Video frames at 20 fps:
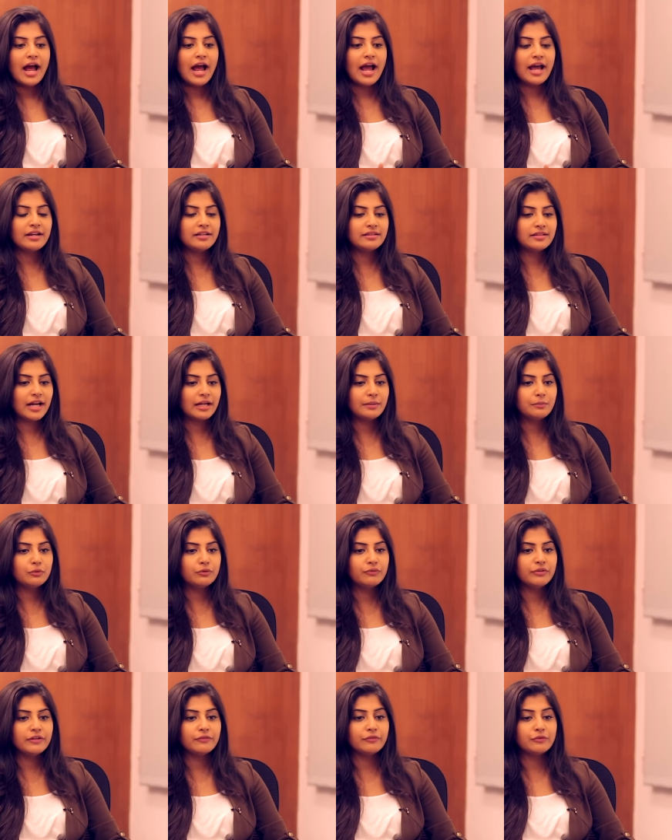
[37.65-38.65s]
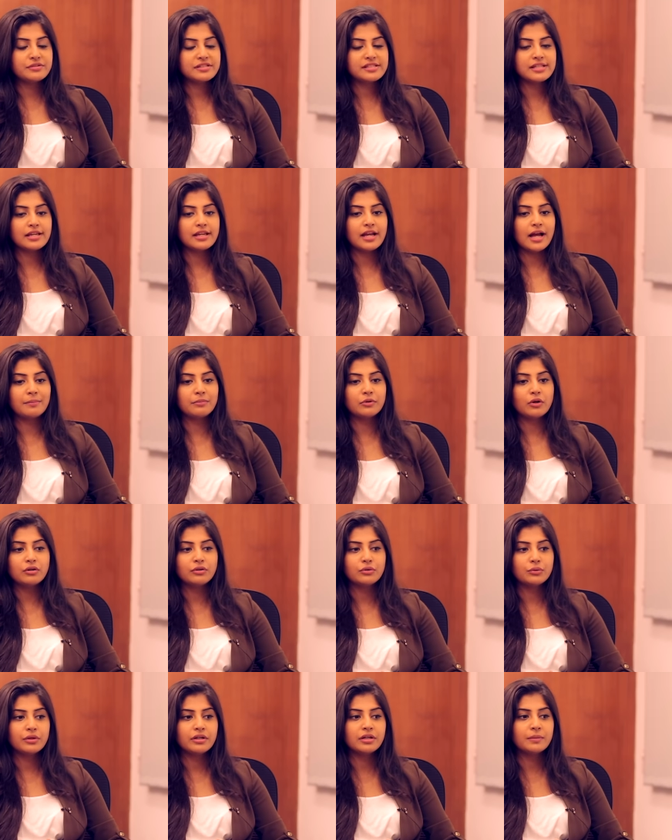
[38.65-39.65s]
And in that movie, if you see, I'm
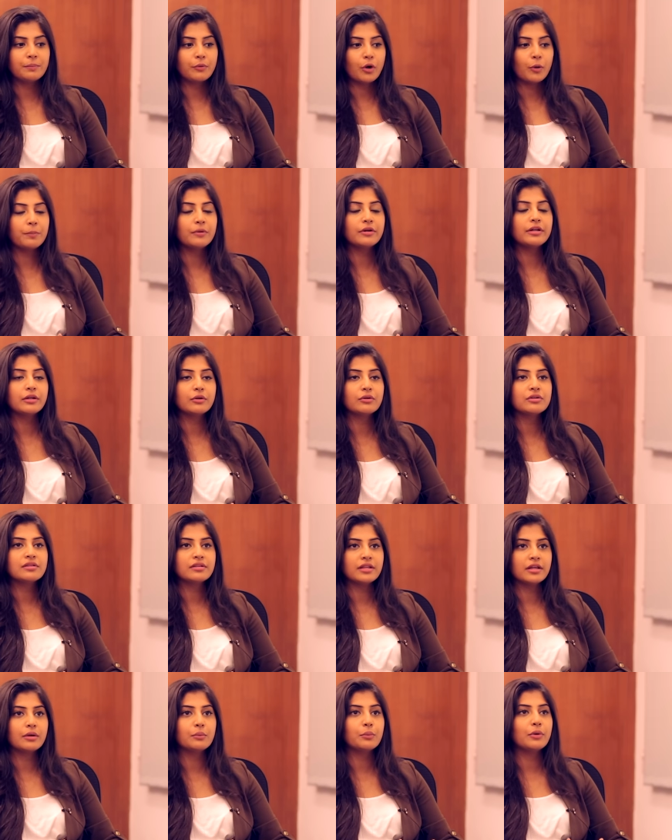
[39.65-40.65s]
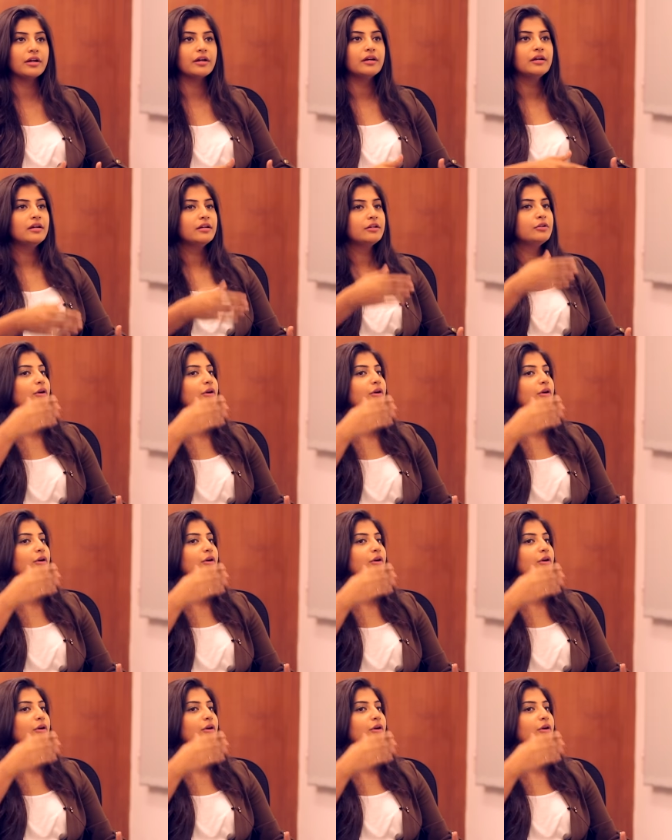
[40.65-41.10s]
not doing a proper heroine thing where